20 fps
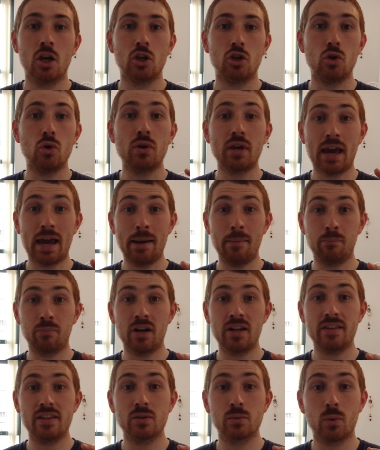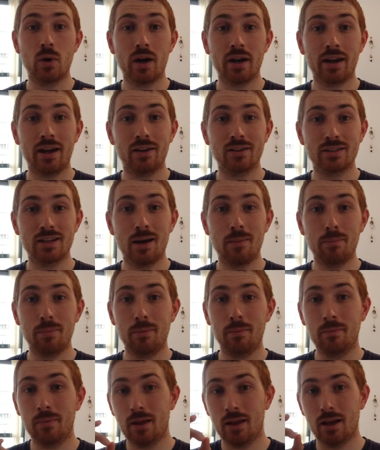You can break these workouts
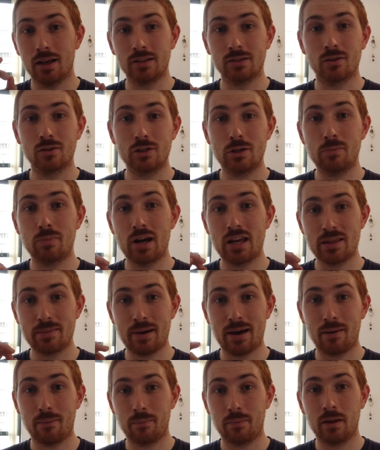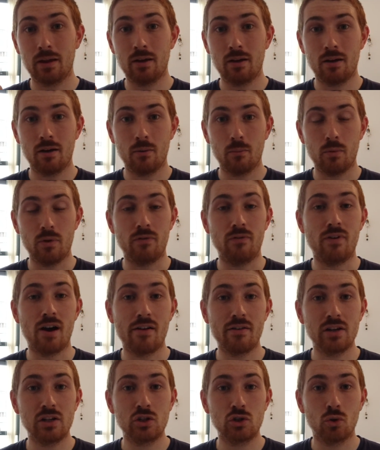up as long as you break them out with
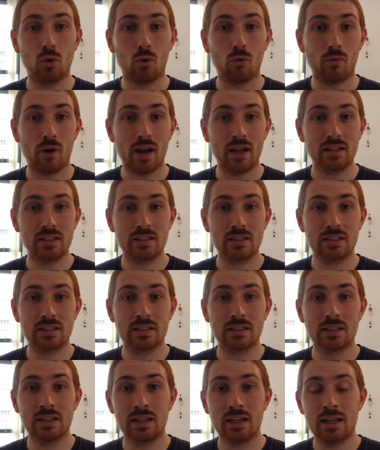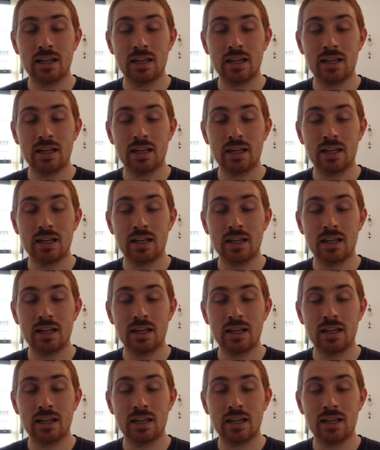very short rests.